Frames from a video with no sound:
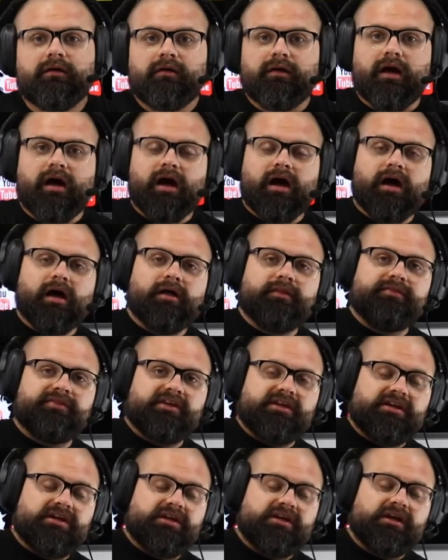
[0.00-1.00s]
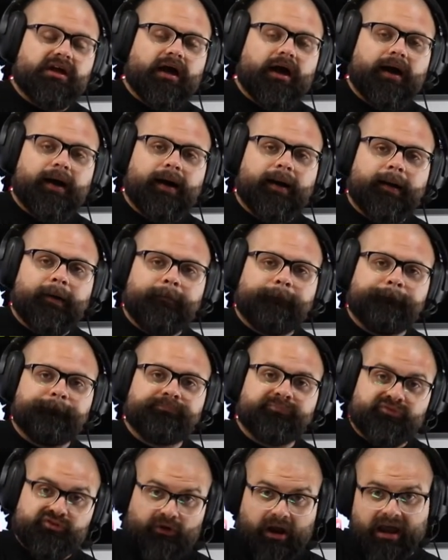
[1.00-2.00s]
The
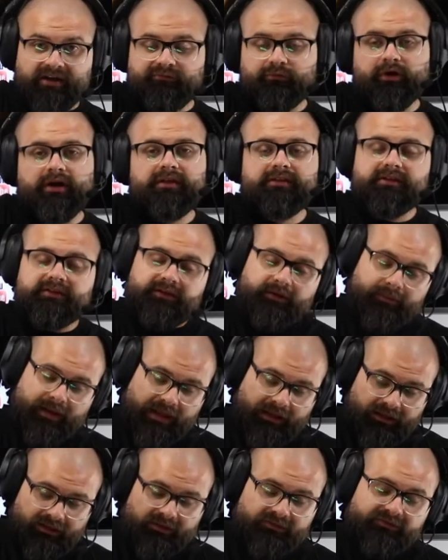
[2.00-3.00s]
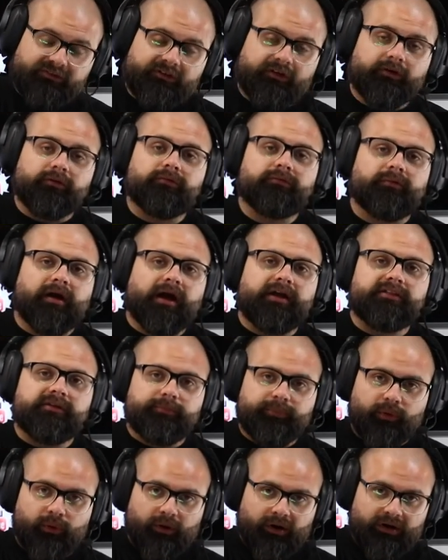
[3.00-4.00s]
driveway that they're making us do, right? The
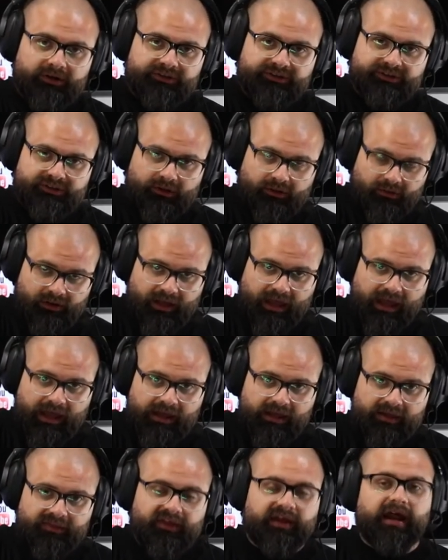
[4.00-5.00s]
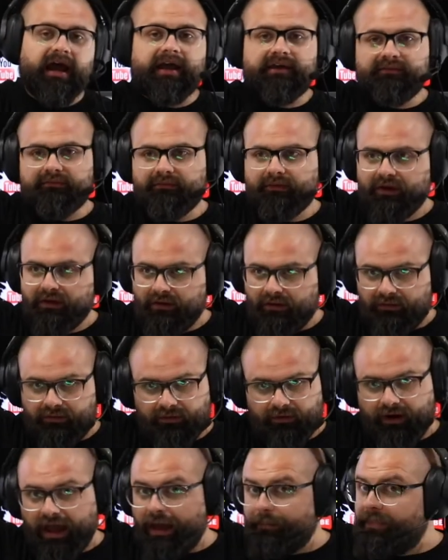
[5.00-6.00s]
porch, okay? And then
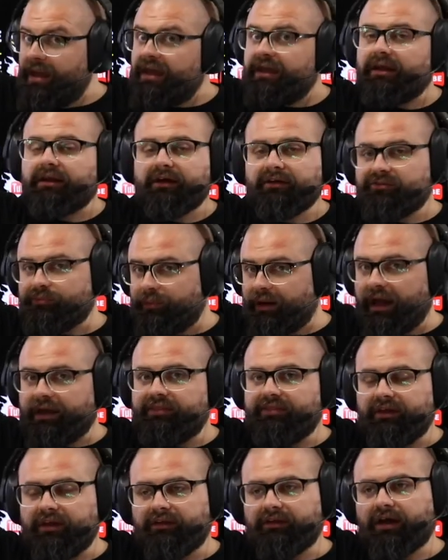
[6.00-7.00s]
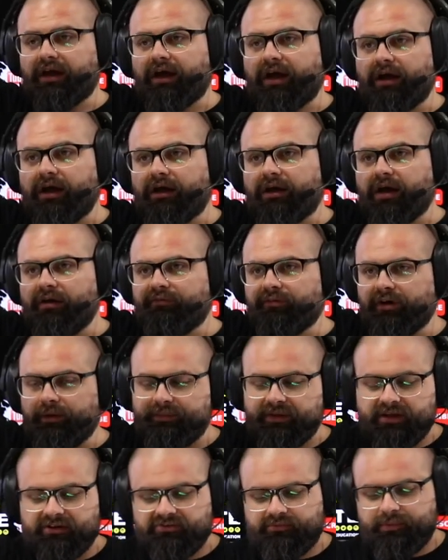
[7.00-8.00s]
they're not making us, but I think covering up
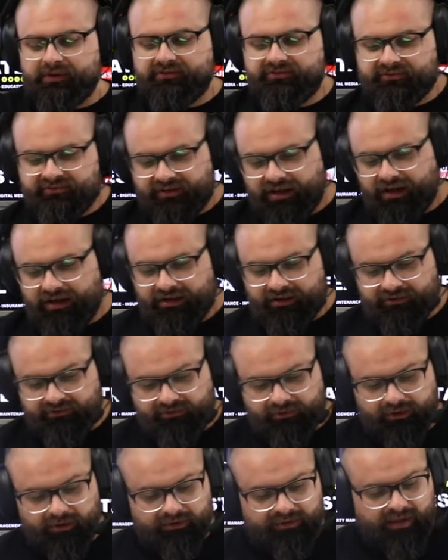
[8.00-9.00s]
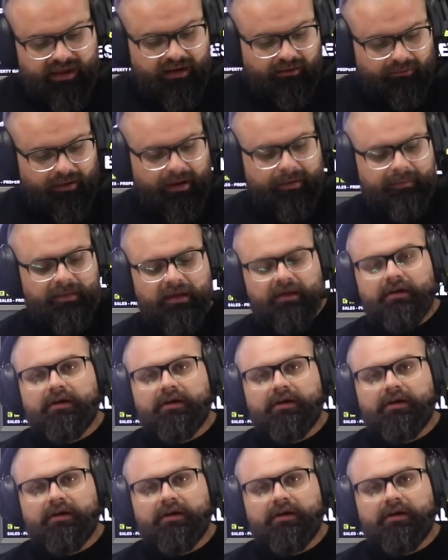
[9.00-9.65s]
that asbestos siding is a good thing, right?